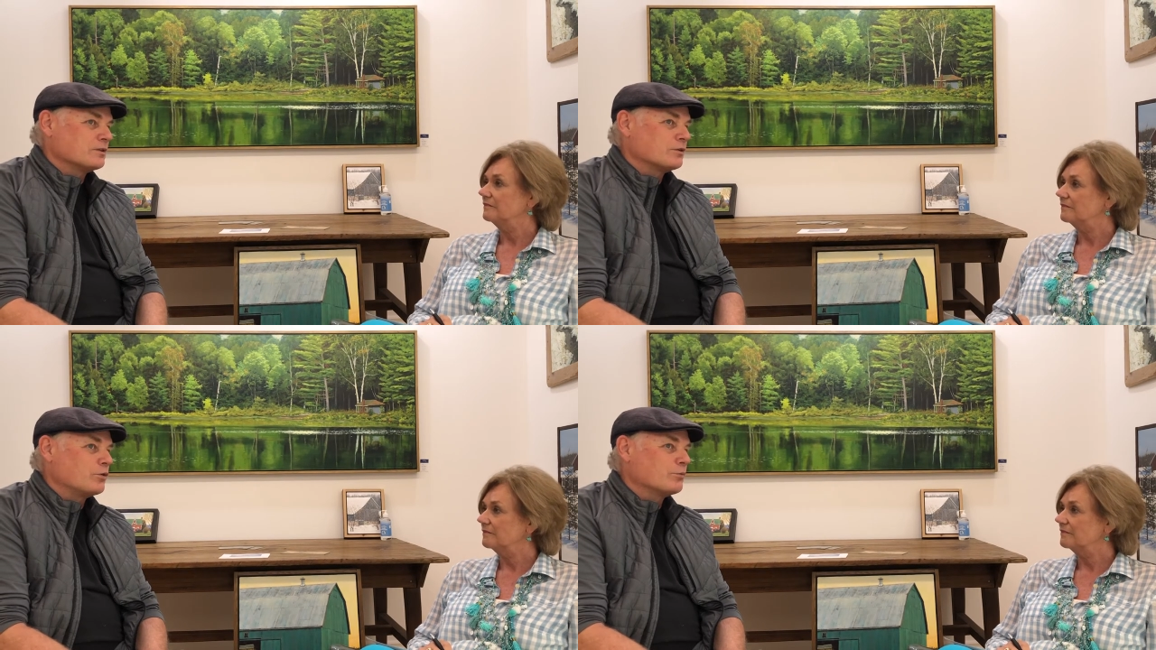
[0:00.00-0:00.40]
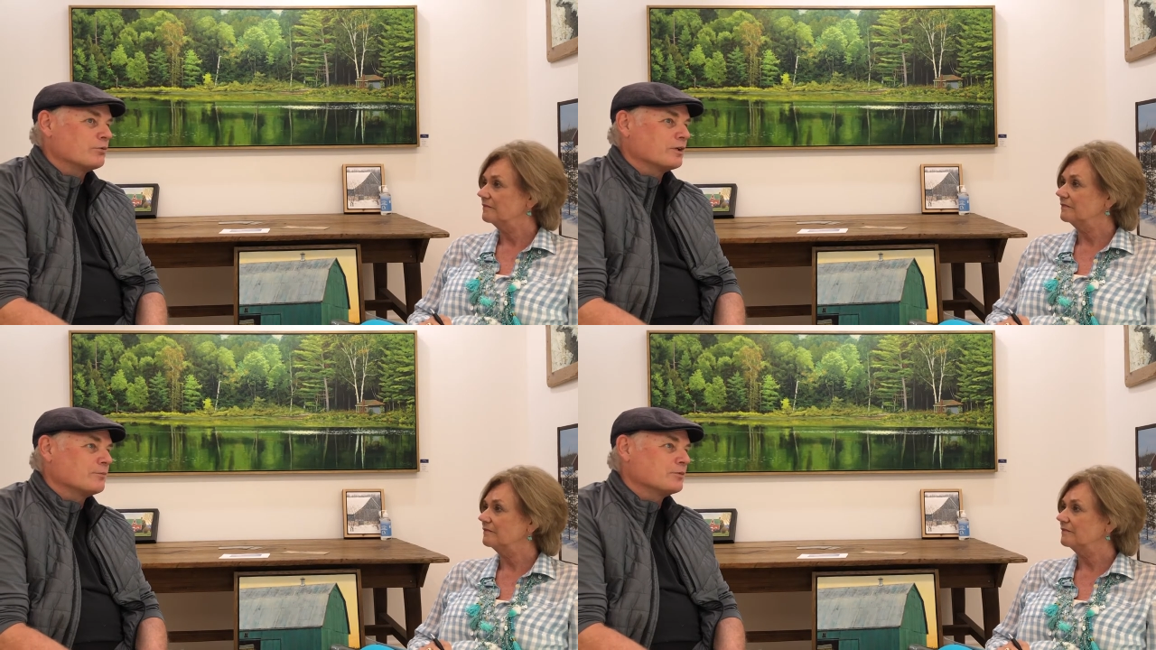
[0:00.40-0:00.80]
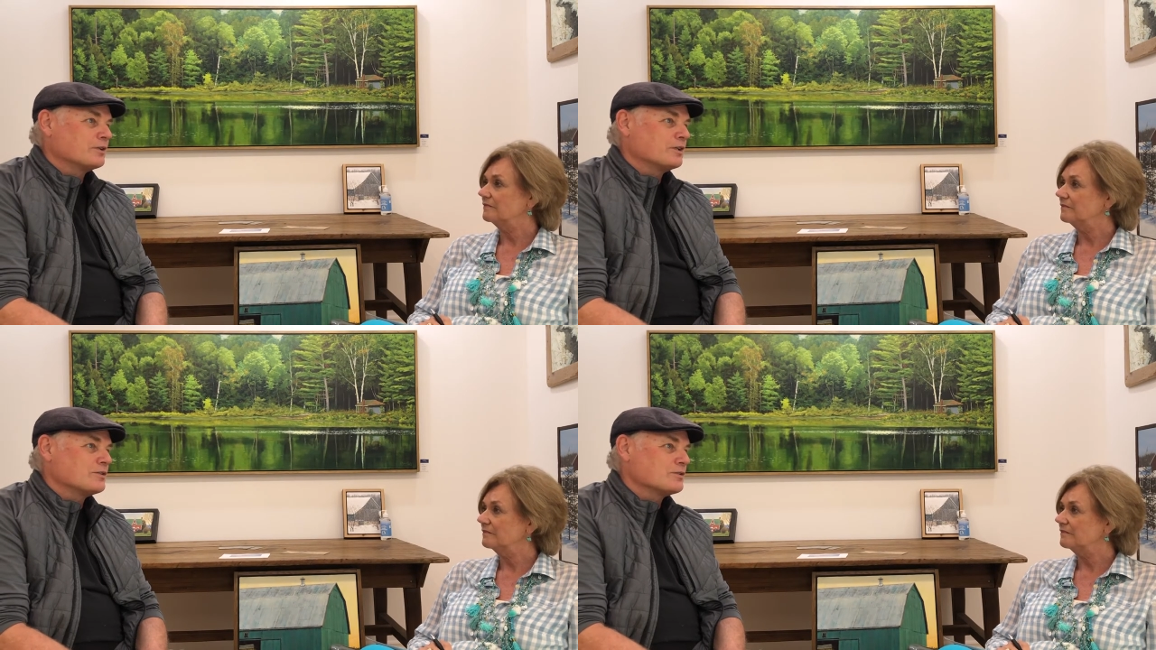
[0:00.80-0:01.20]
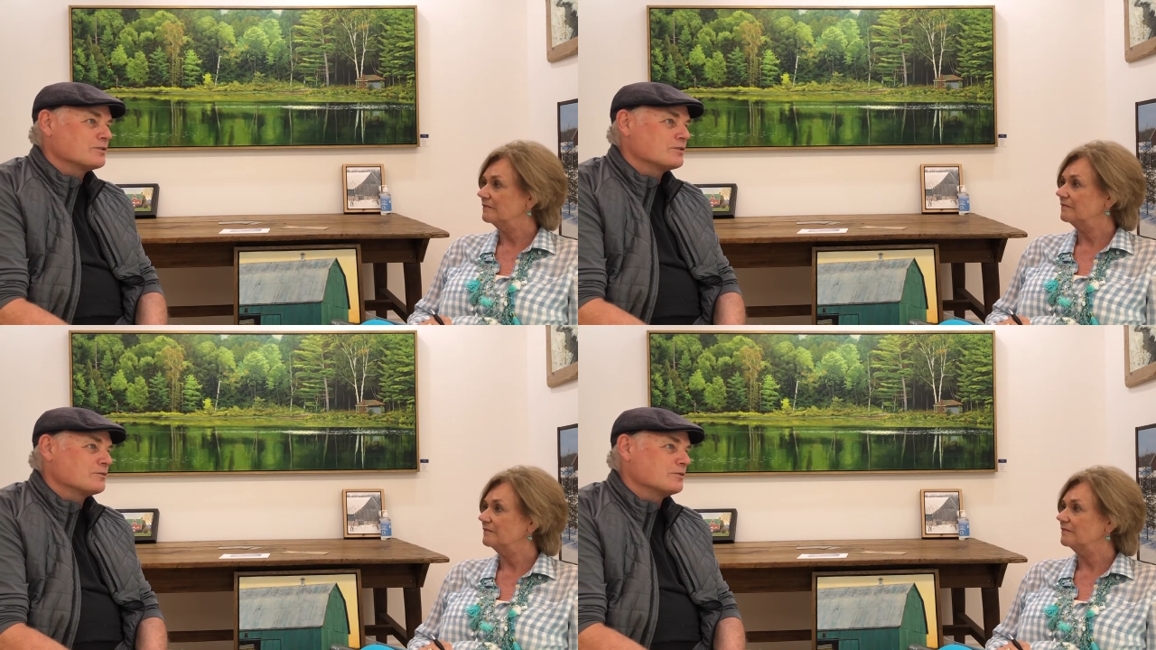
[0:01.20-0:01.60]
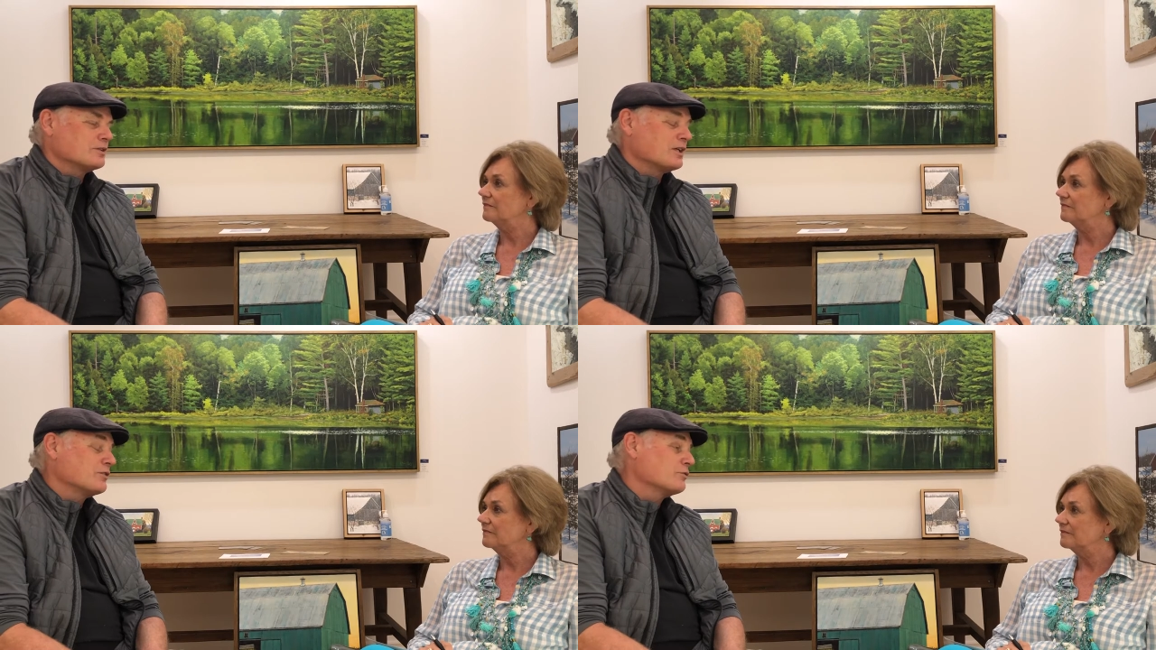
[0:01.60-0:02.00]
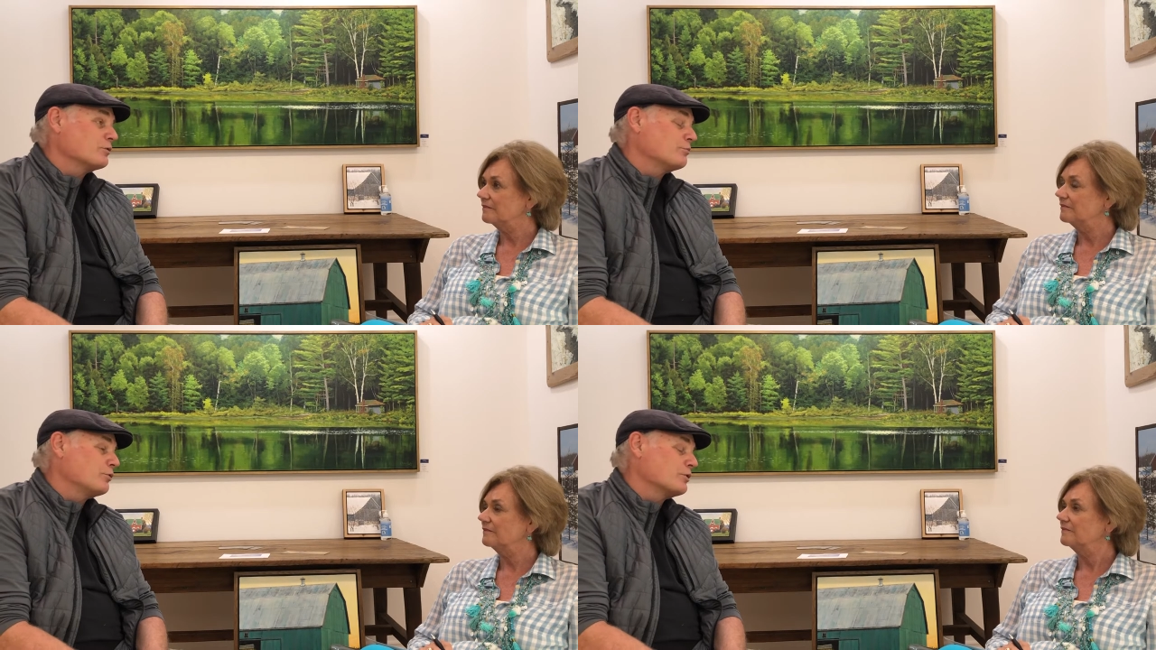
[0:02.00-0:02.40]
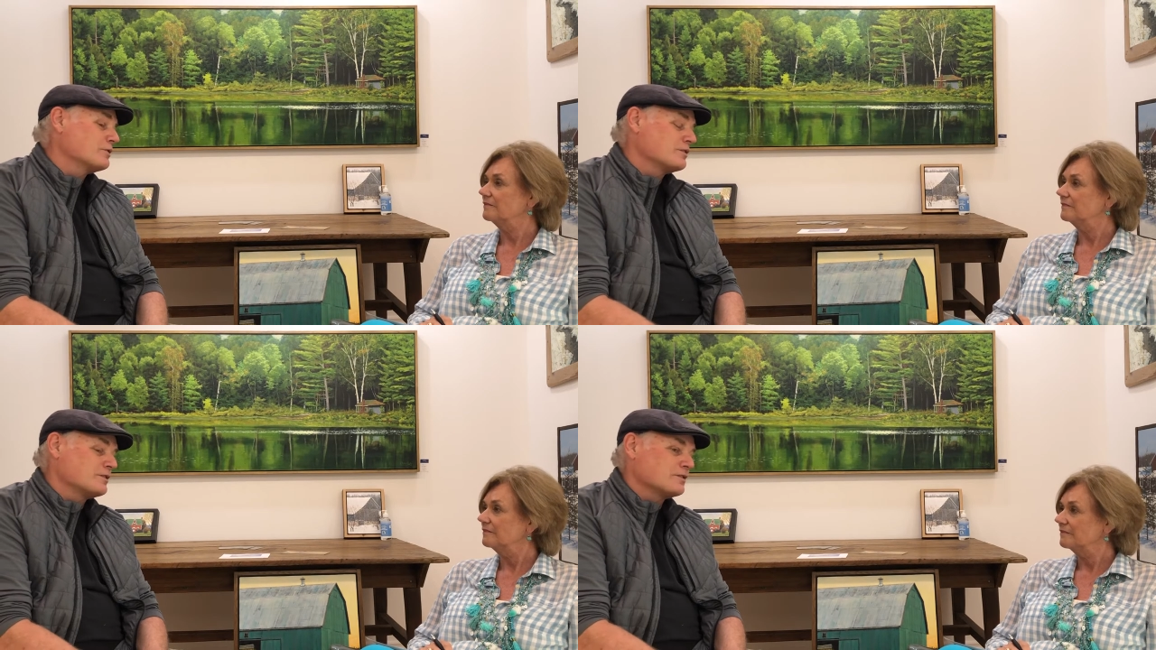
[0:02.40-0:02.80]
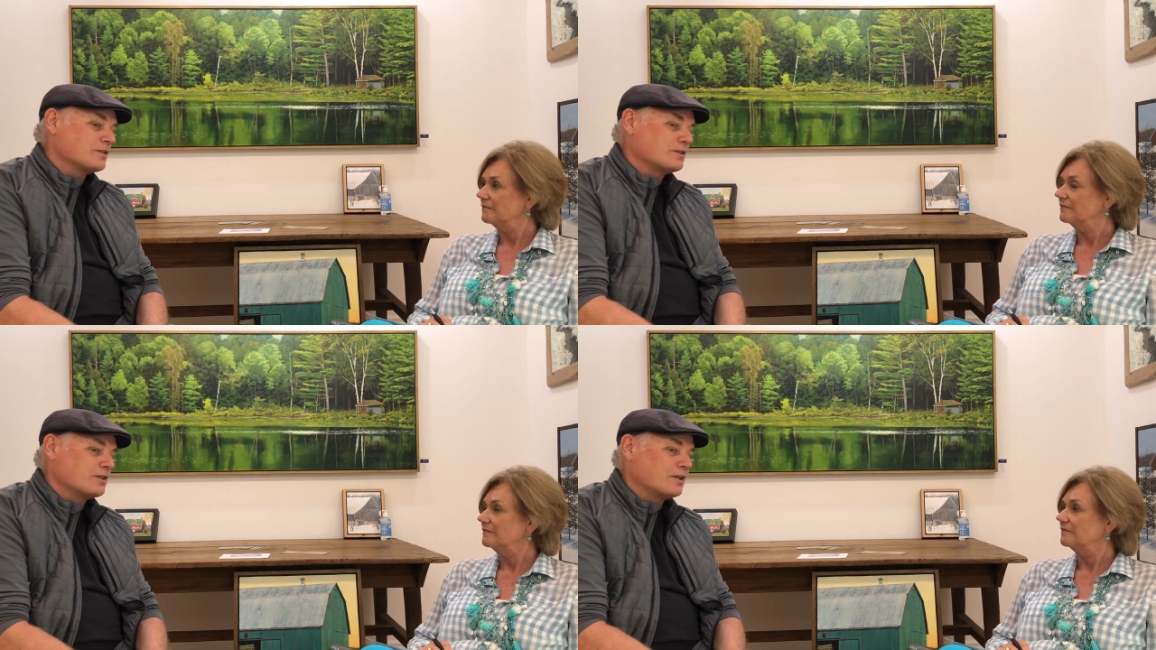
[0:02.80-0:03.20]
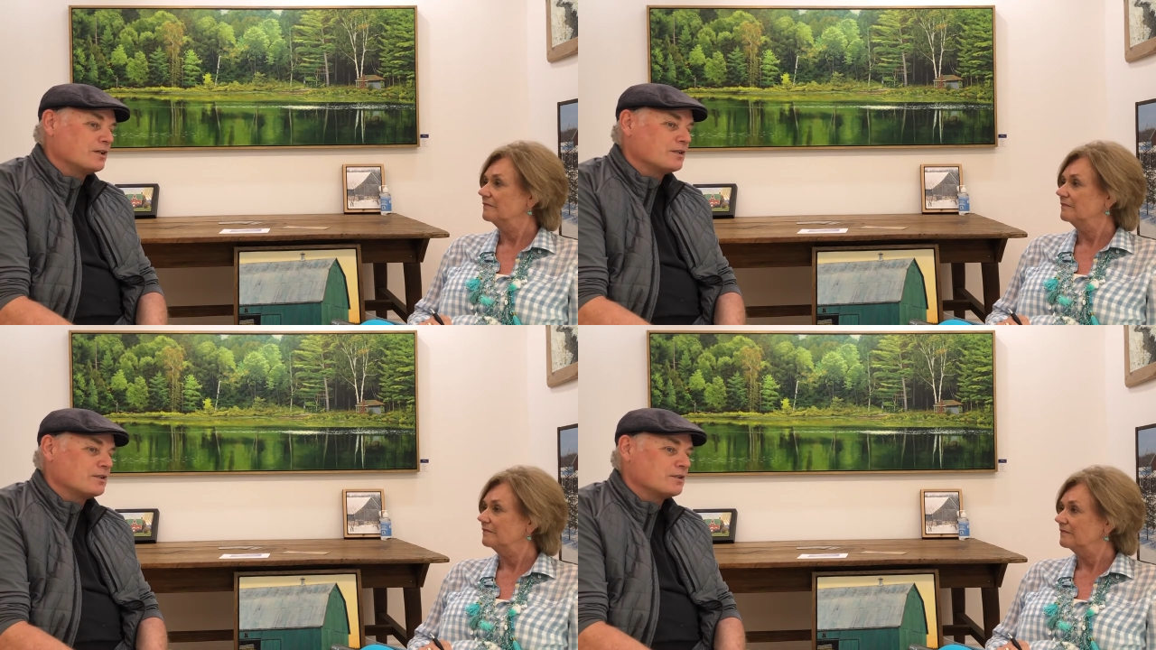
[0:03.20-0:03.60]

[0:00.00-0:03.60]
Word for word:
Speaker 1: corporate applications, doing annual reports and things like that,